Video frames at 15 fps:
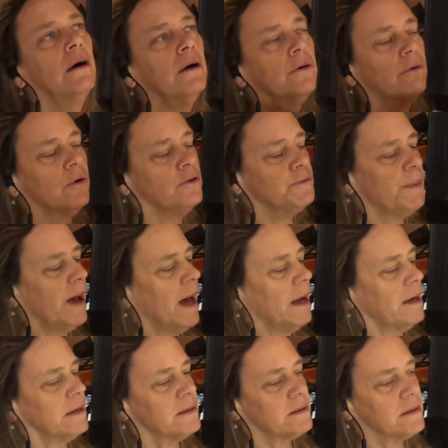
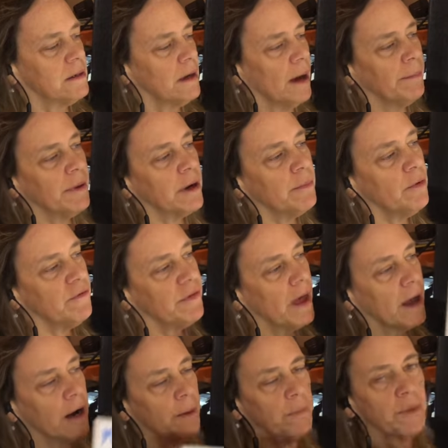Rosebatis. I'm gonna move
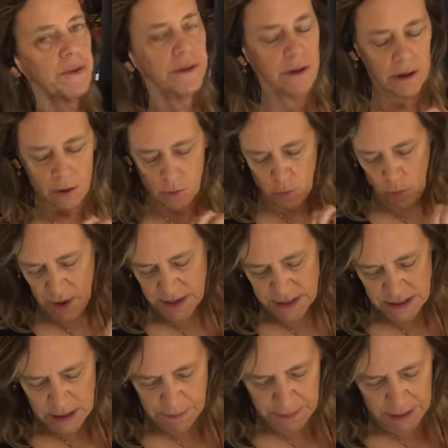that up with the one
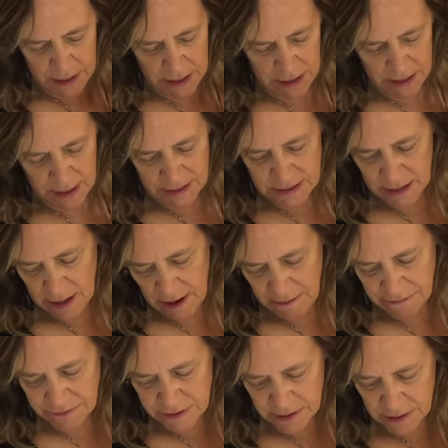CPD that's
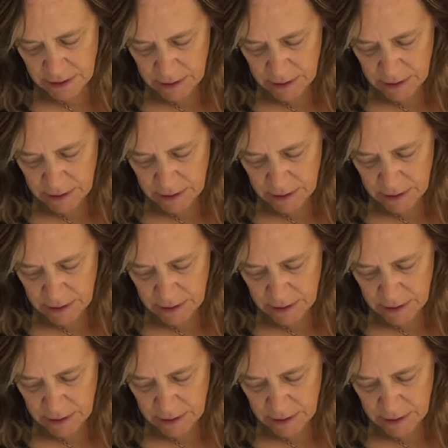left.